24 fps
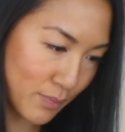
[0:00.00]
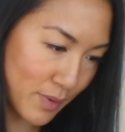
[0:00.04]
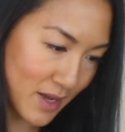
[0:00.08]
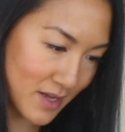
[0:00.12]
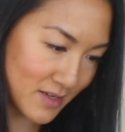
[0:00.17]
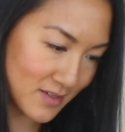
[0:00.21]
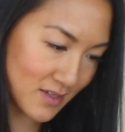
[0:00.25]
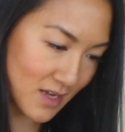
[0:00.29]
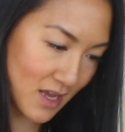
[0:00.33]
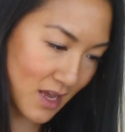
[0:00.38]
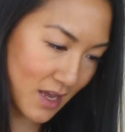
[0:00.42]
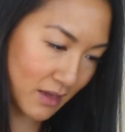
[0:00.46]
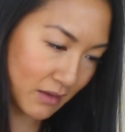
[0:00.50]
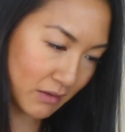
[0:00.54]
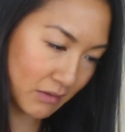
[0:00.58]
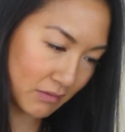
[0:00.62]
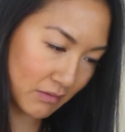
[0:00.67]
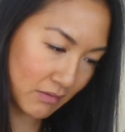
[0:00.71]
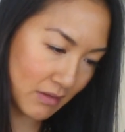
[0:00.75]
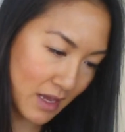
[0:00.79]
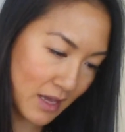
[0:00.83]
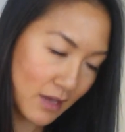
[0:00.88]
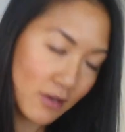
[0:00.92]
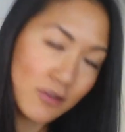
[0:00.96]
but
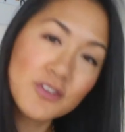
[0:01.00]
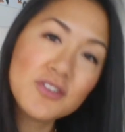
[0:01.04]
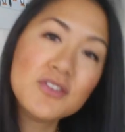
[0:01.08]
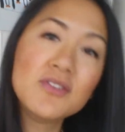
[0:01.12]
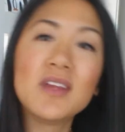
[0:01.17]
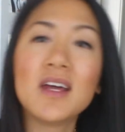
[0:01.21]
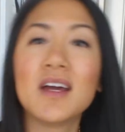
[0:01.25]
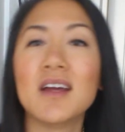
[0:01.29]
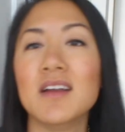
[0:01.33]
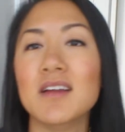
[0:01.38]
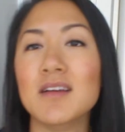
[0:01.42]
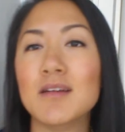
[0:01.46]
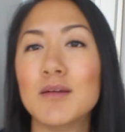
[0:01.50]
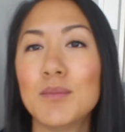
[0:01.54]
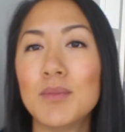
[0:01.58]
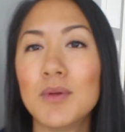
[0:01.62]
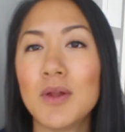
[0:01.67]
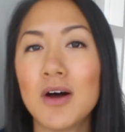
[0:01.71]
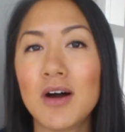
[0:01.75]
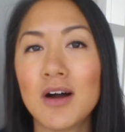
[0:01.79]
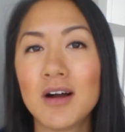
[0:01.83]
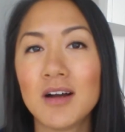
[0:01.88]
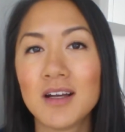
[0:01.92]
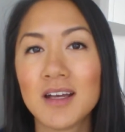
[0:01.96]
I'll I'll do that in a
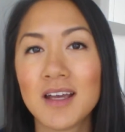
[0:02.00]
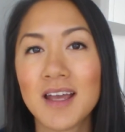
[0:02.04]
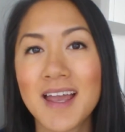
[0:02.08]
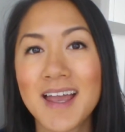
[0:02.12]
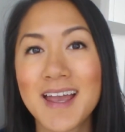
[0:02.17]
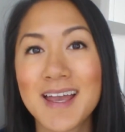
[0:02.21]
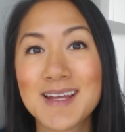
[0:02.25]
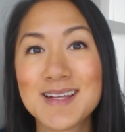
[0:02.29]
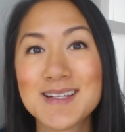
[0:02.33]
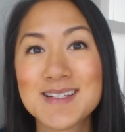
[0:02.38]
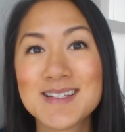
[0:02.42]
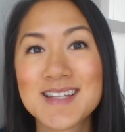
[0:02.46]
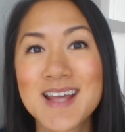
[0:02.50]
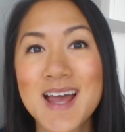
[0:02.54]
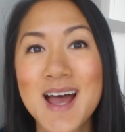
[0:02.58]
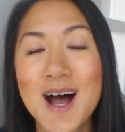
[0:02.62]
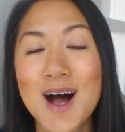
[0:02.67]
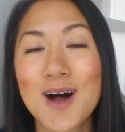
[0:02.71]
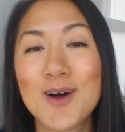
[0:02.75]
blog and